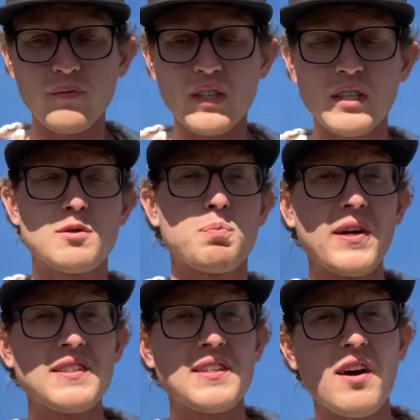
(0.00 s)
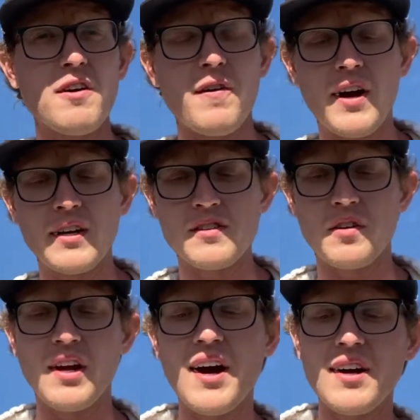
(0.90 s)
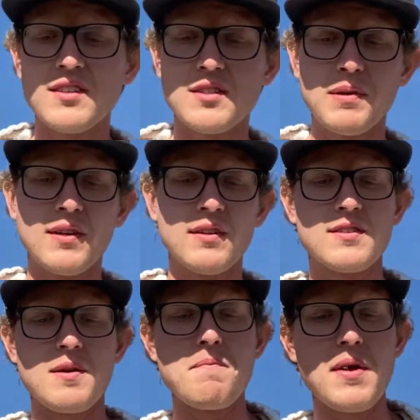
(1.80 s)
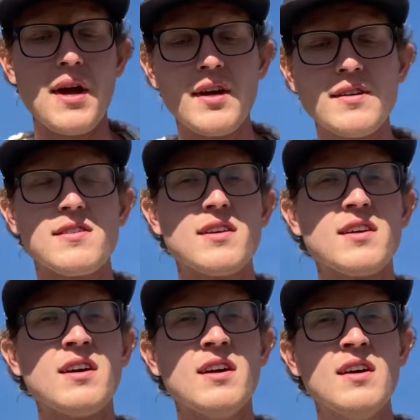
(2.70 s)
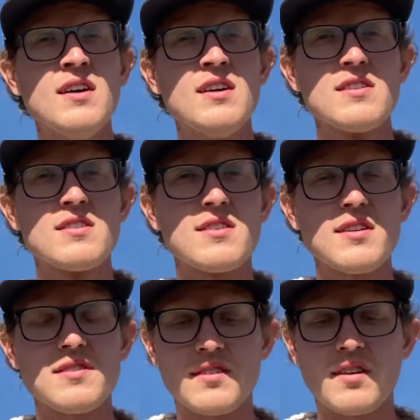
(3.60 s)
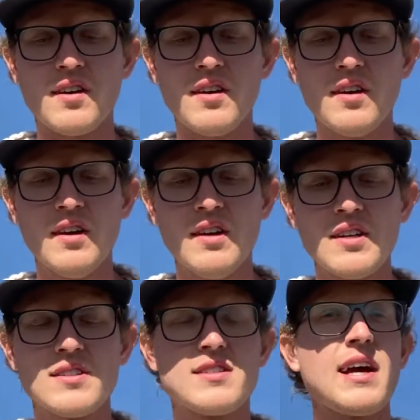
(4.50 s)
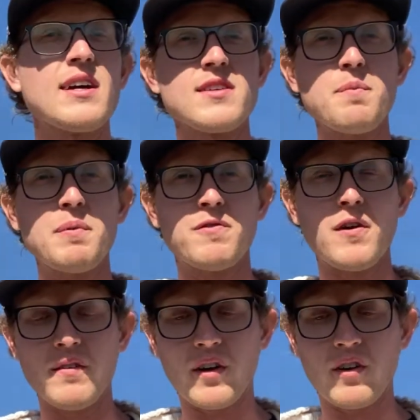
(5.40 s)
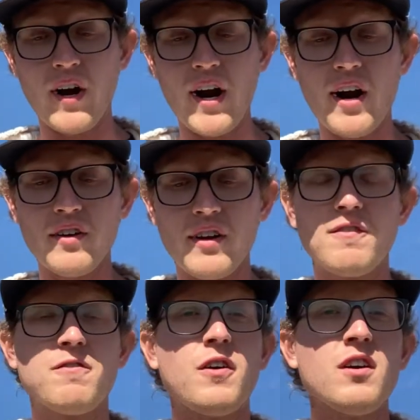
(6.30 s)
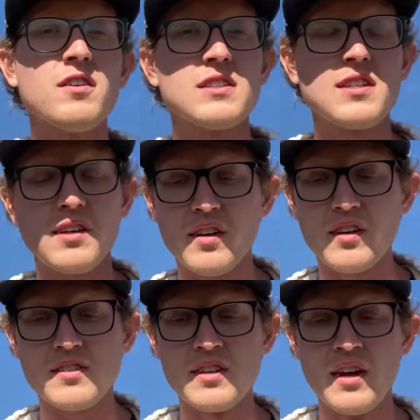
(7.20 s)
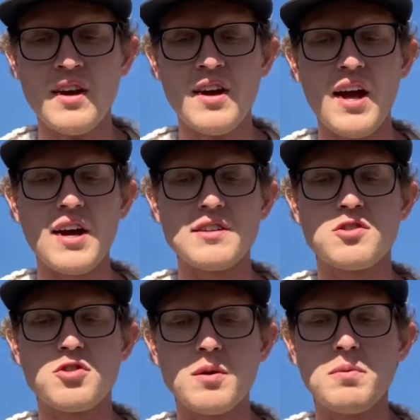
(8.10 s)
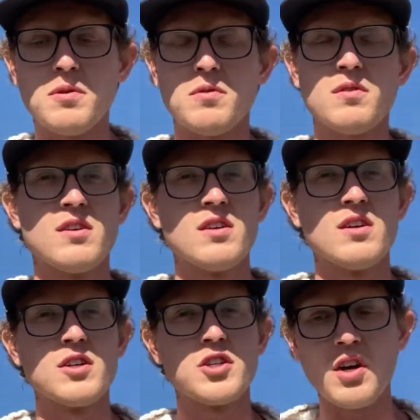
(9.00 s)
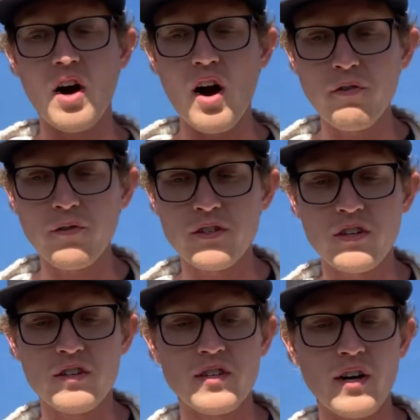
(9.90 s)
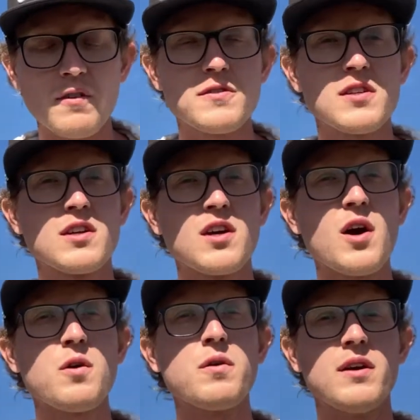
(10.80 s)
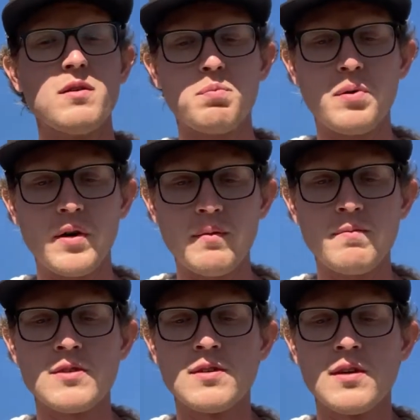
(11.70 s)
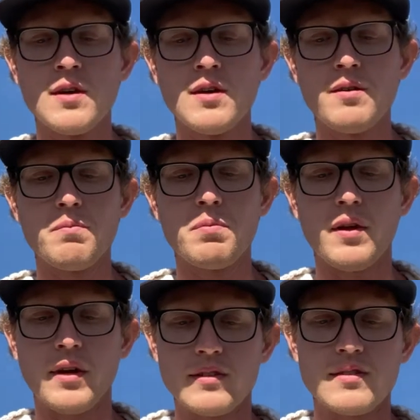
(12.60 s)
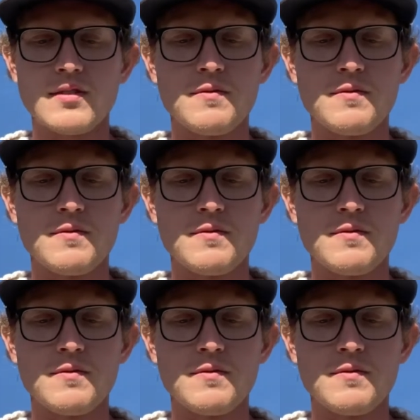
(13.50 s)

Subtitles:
It's pretty terrifying. So Katniss, being this amazing sister, stands up in front of the crowd and volunteers as tribute. She offers herself to go in Prim's place.